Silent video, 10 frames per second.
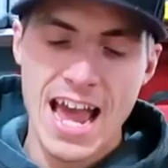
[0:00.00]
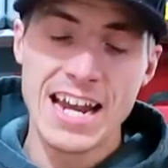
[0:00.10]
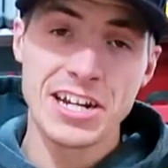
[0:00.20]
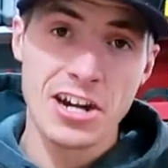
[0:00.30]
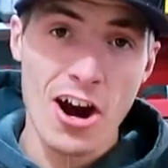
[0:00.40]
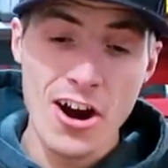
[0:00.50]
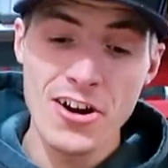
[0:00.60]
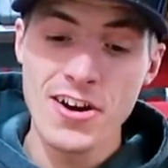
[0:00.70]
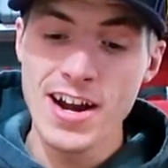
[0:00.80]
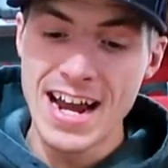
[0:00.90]
And
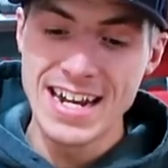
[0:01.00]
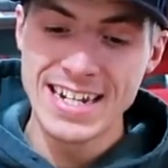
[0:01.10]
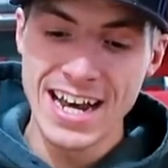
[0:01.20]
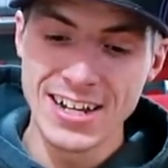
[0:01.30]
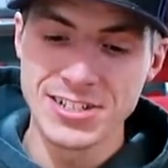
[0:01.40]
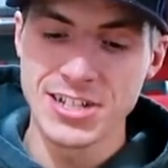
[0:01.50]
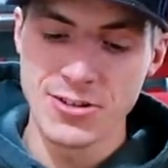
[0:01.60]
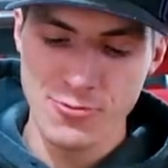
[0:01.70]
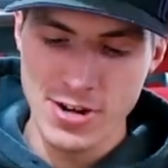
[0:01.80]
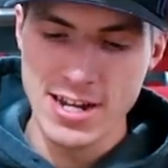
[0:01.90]
Carter and
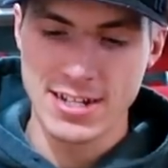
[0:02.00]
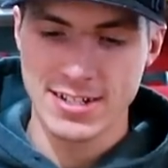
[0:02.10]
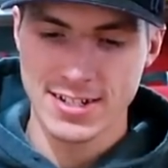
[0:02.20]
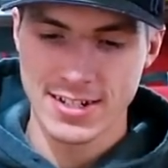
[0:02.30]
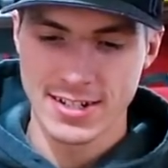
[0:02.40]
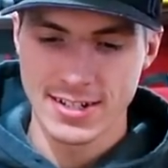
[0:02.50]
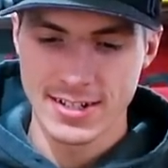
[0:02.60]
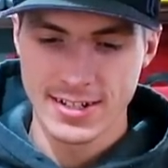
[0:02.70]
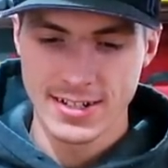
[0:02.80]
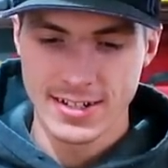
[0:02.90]
Nelson Reeks.
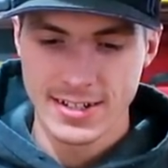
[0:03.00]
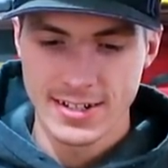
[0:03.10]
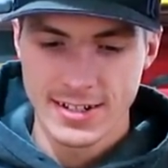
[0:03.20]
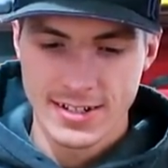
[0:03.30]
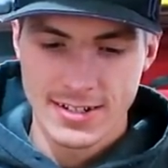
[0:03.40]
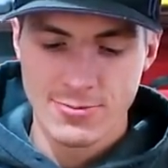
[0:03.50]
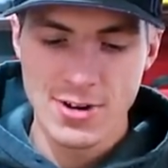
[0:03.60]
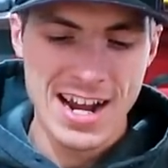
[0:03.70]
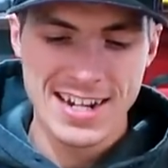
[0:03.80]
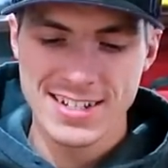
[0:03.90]

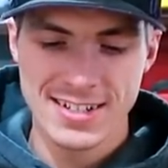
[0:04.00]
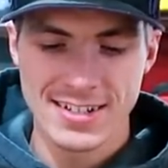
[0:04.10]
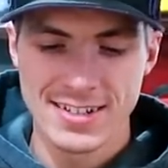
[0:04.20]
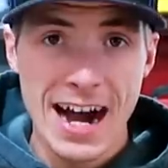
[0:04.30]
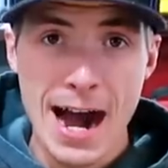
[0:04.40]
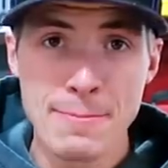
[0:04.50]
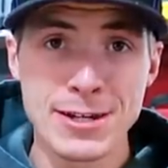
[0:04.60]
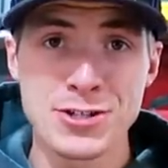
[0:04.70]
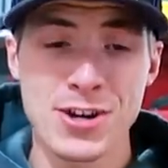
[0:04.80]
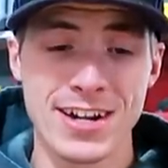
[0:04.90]
Rex. I'm
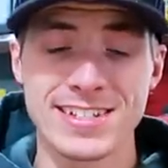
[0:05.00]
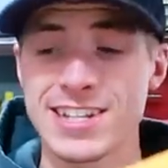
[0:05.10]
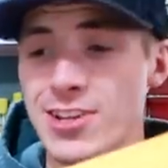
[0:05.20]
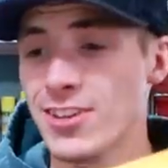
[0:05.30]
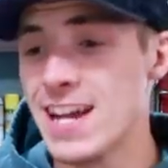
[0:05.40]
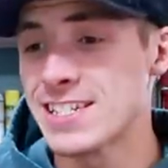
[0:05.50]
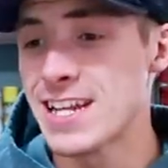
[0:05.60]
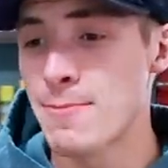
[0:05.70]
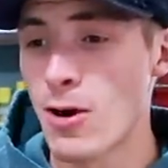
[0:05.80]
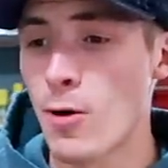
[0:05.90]
not sure how to say your last
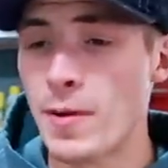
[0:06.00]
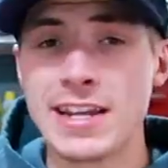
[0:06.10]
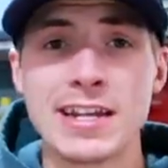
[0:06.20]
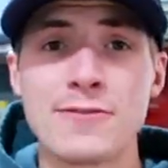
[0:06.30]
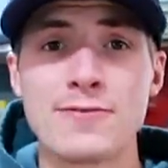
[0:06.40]
name. I hope I didn't